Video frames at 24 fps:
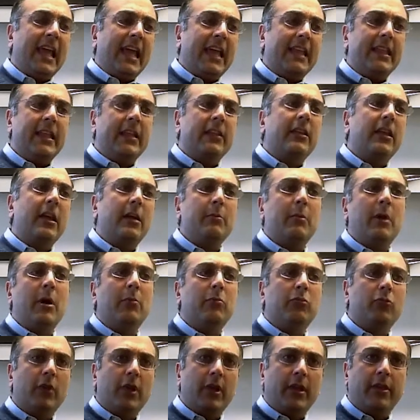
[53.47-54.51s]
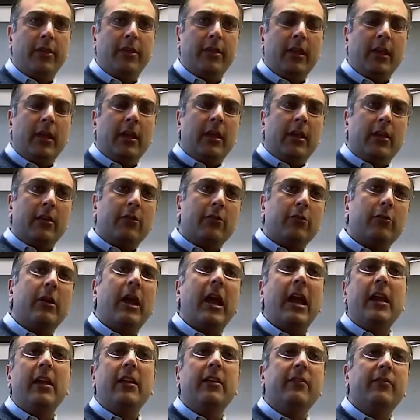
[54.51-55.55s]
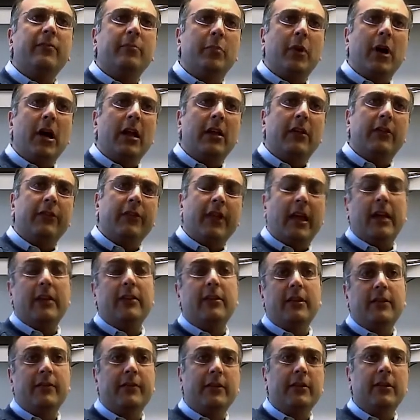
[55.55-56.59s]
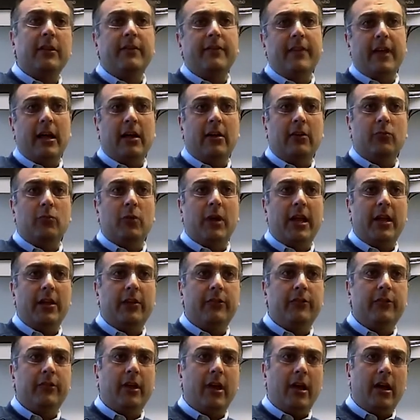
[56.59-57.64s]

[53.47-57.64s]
and then come up with creative but scientifically valid ways